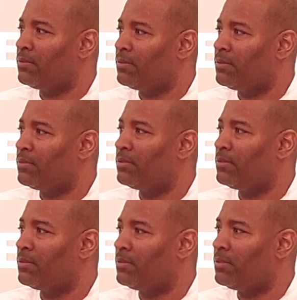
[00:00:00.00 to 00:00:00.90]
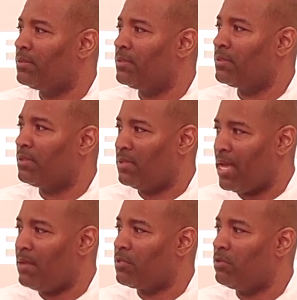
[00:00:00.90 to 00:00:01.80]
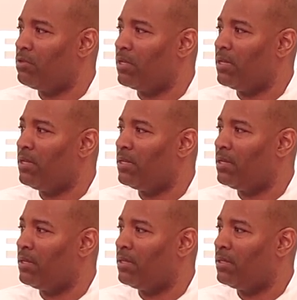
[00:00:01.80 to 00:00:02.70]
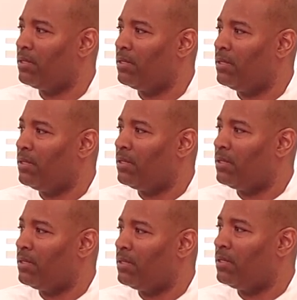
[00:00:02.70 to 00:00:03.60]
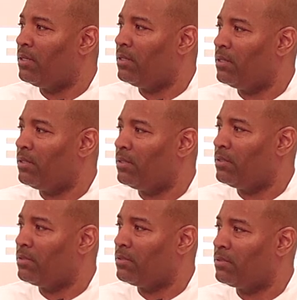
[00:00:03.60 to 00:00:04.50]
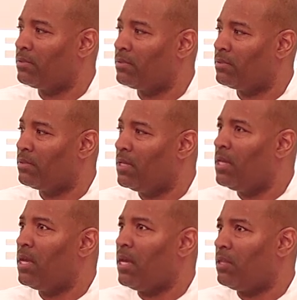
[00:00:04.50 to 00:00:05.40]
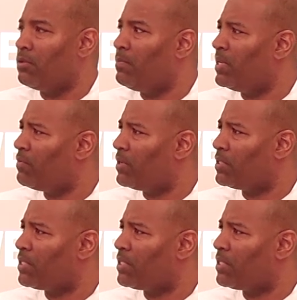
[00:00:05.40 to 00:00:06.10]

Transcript: is land. Absolutely. So it's always, you know, supply and demand. How long you been in real